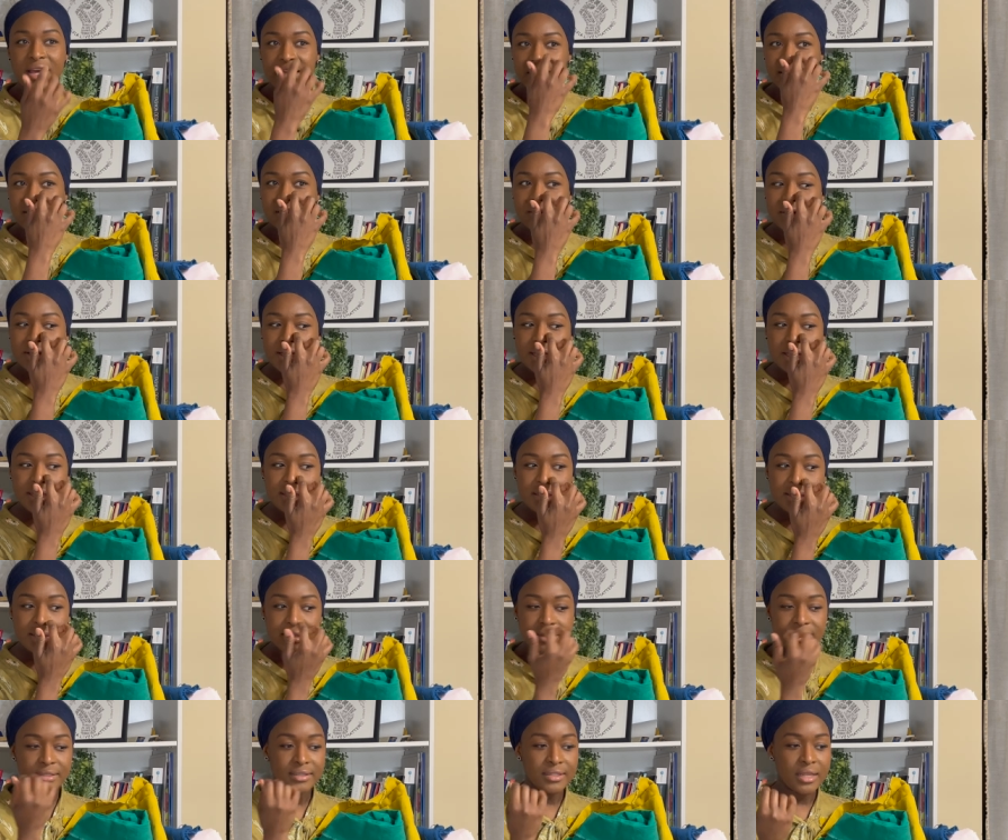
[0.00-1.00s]
there
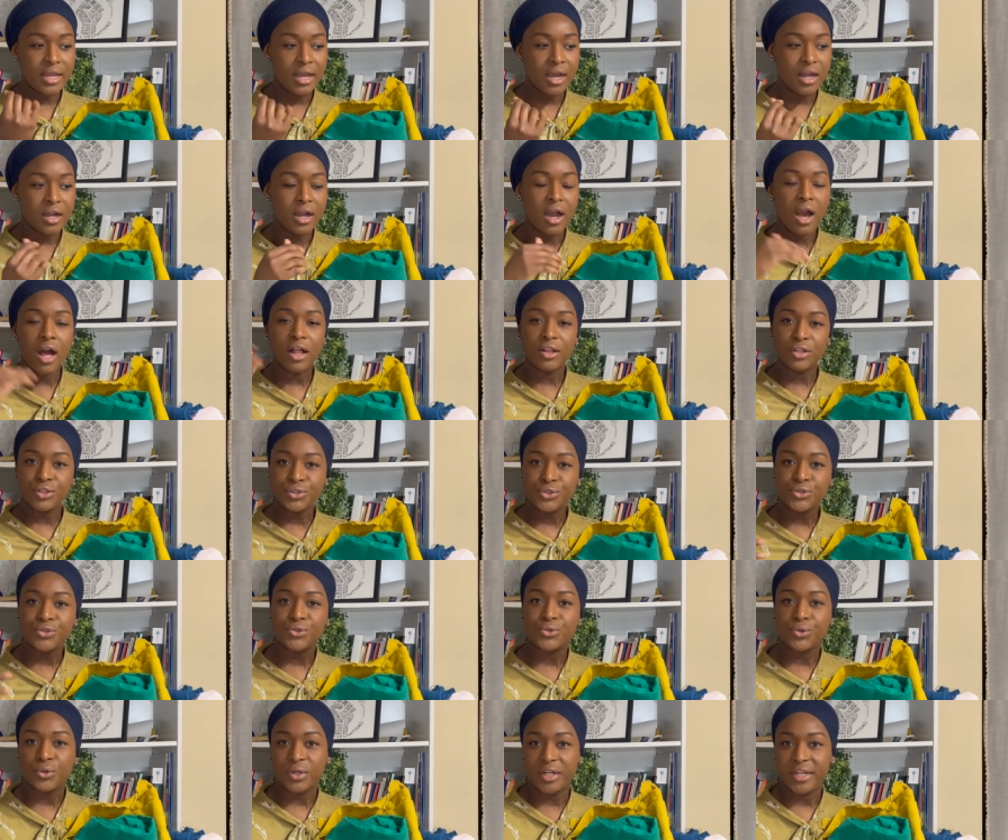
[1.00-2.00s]
is a color
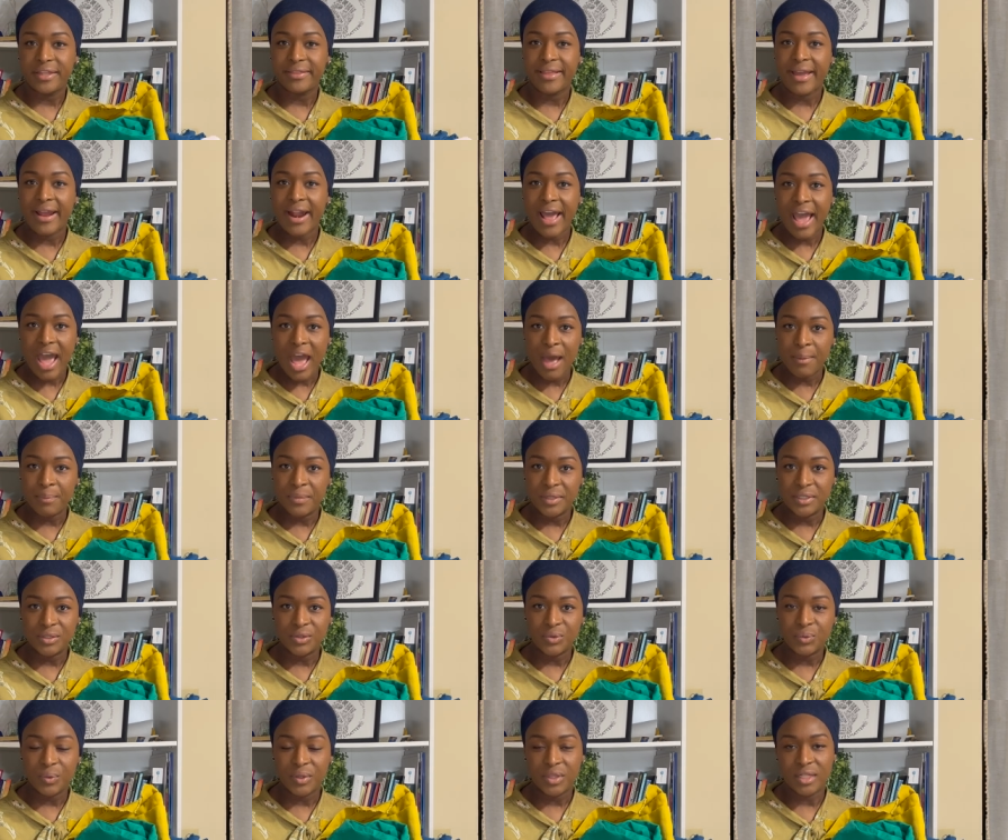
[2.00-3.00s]
story that
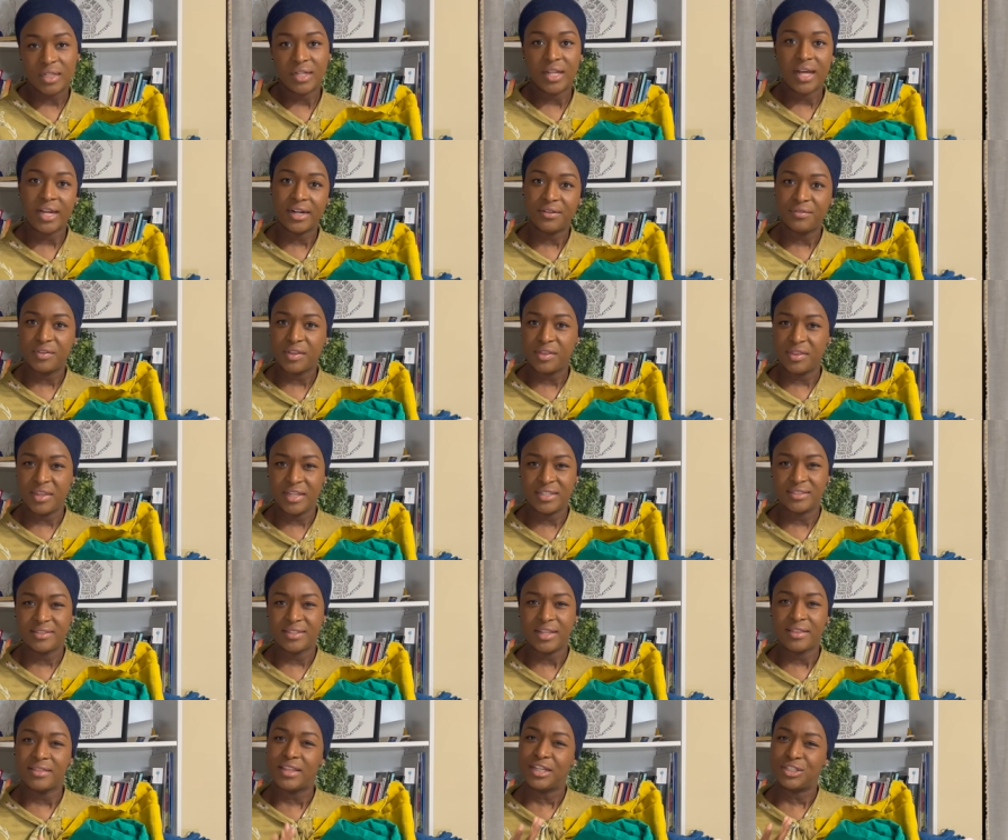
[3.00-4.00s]
happens with a lot of the things
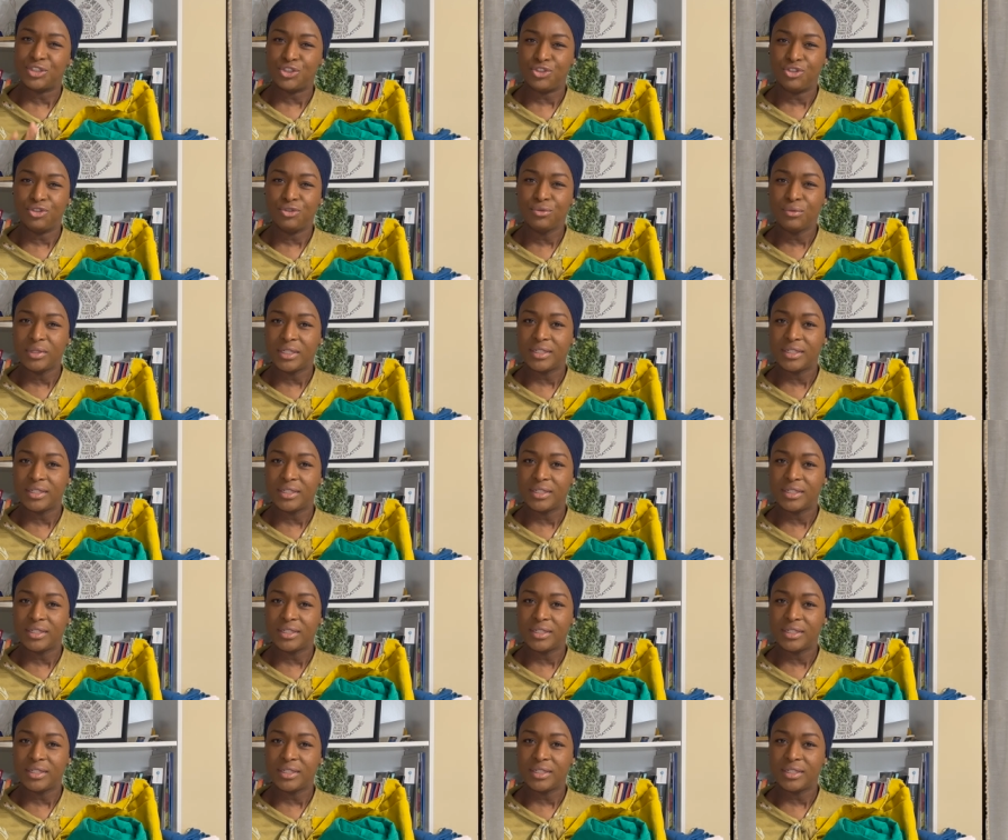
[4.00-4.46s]
that they do.